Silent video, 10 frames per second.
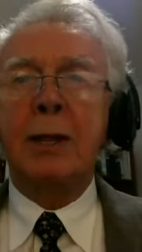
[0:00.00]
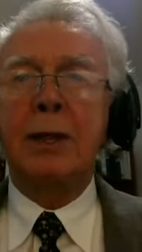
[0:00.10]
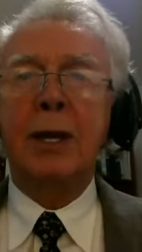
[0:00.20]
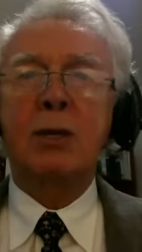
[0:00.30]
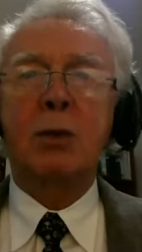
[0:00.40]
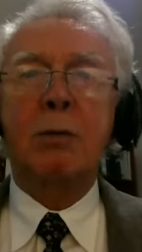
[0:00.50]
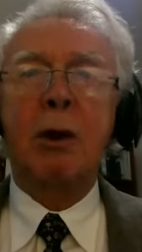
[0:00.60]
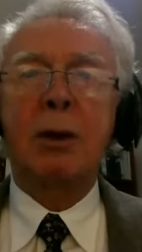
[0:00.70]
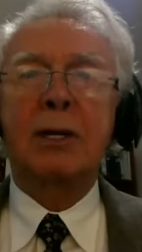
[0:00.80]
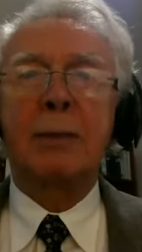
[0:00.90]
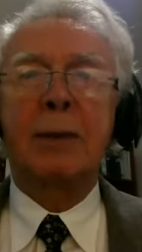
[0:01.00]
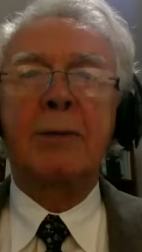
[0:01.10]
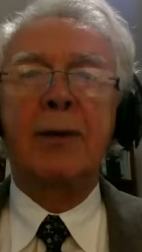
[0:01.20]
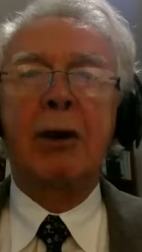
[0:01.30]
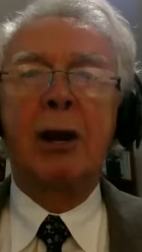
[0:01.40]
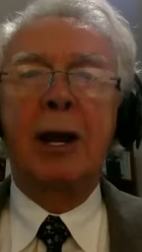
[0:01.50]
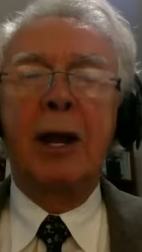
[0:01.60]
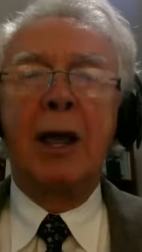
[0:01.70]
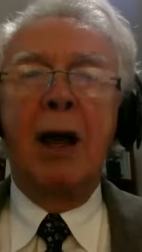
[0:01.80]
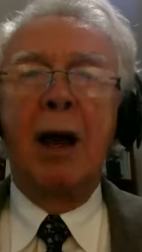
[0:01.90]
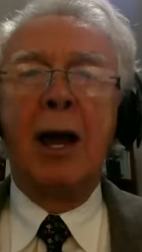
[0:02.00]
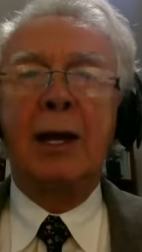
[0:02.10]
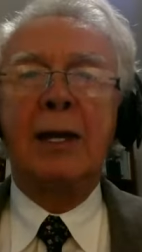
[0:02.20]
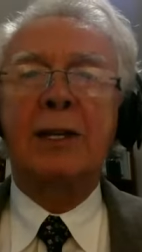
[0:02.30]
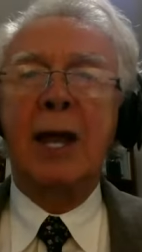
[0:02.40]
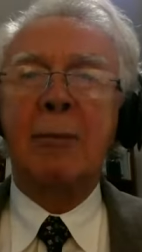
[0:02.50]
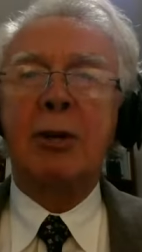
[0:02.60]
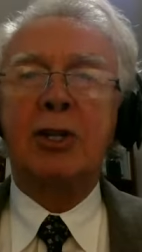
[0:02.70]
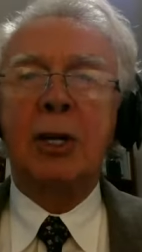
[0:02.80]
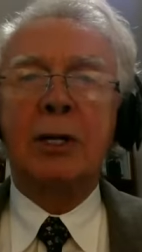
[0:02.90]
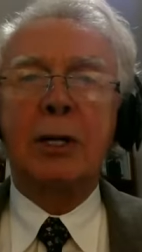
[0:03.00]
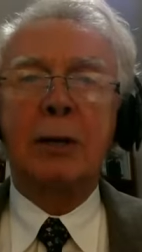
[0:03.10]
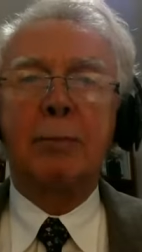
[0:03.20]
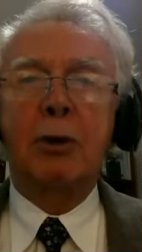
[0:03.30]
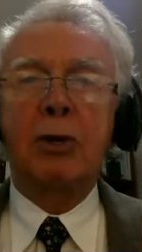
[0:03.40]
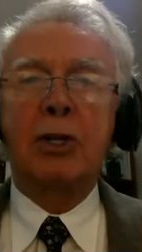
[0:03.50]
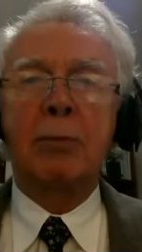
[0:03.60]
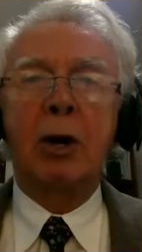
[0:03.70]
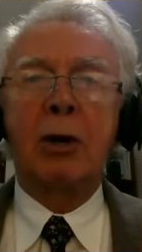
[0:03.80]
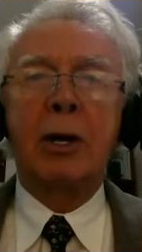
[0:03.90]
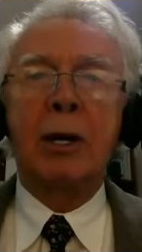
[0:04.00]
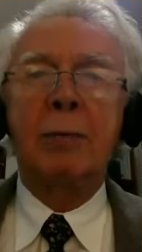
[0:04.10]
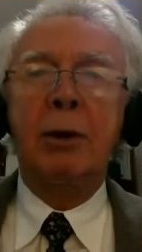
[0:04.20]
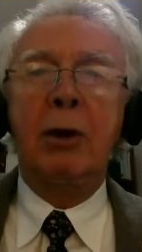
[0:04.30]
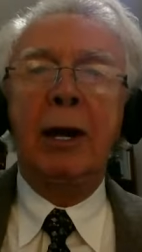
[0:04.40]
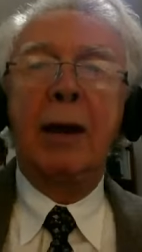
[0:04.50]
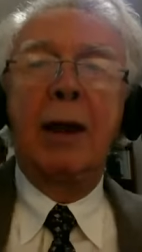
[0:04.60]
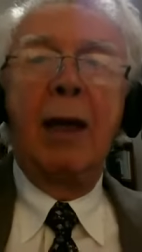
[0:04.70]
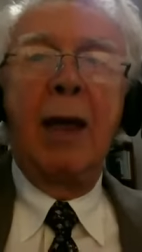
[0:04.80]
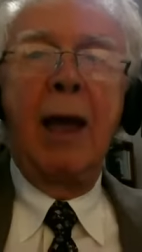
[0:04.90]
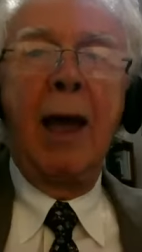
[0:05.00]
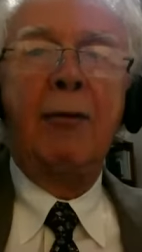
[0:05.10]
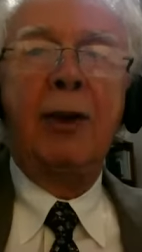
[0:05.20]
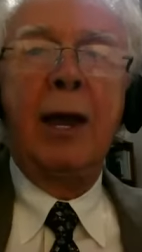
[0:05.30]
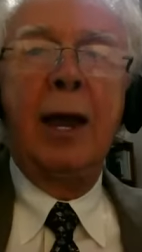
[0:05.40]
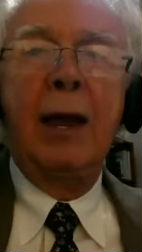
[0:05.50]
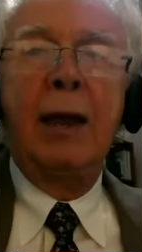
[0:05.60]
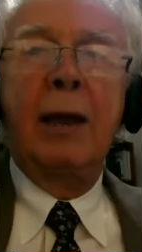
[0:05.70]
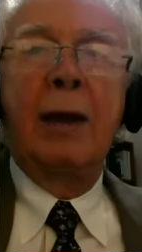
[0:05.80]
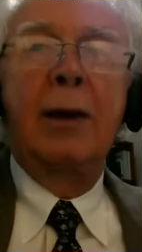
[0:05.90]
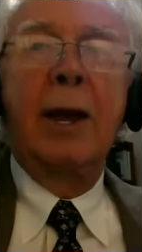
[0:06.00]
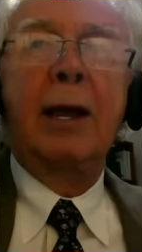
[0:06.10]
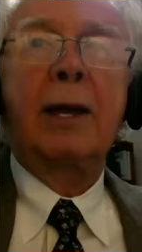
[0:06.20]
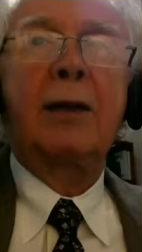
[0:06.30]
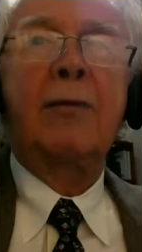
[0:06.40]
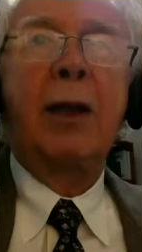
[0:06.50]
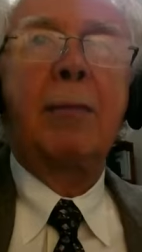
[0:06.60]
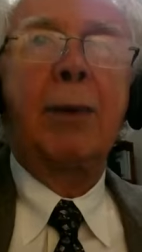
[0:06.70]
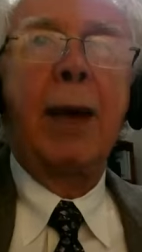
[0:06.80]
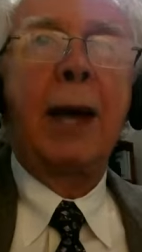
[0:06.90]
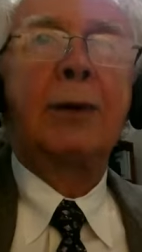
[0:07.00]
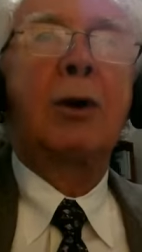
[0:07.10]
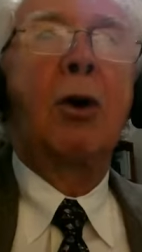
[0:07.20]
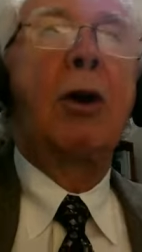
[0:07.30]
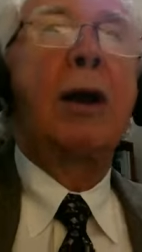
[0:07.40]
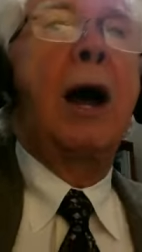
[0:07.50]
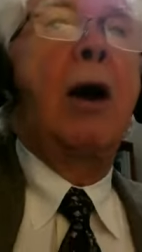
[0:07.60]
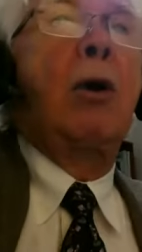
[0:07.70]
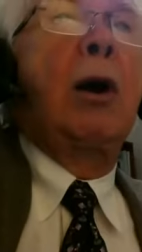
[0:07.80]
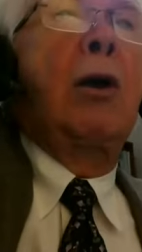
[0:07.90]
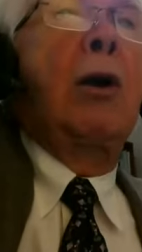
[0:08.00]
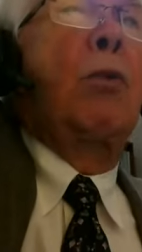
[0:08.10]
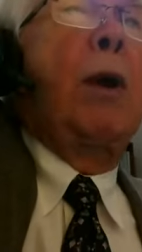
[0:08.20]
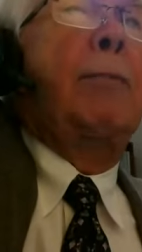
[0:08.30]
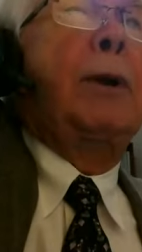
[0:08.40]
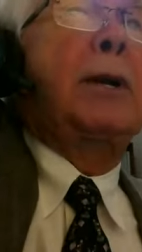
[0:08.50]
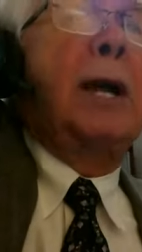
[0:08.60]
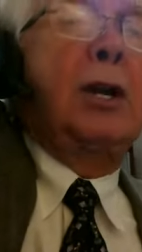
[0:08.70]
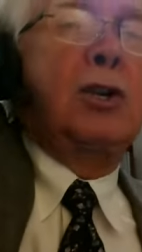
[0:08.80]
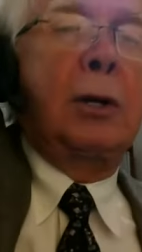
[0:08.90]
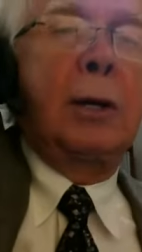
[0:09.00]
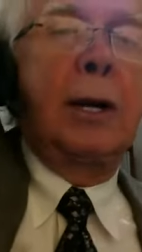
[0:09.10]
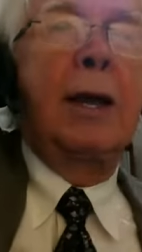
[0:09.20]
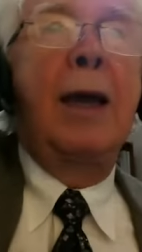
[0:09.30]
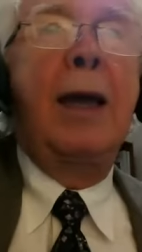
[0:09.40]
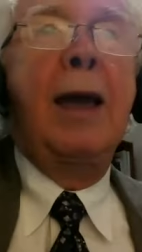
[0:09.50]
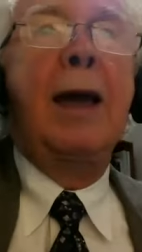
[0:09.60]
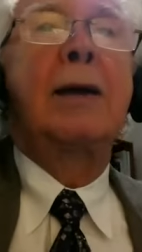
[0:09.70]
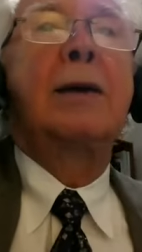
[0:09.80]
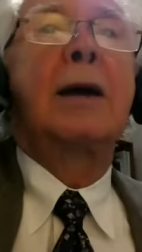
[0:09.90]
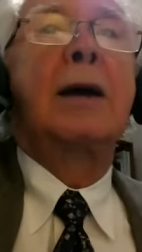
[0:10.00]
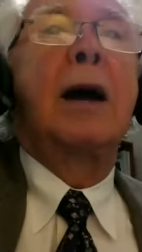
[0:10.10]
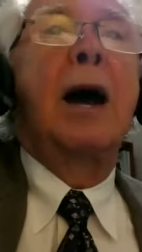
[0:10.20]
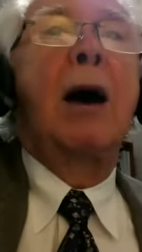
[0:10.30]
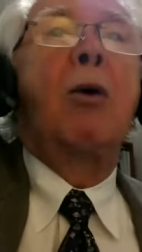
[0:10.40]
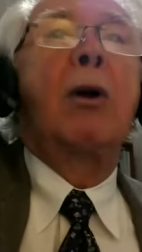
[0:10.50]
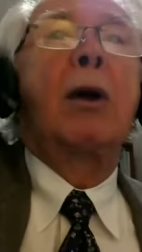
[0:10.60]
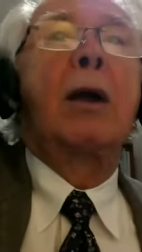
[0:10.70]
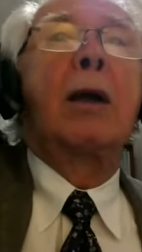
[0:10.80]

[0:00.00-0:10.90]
These remarks have been very highly damaging to the Polish American community, having a negative impact on our reputation and our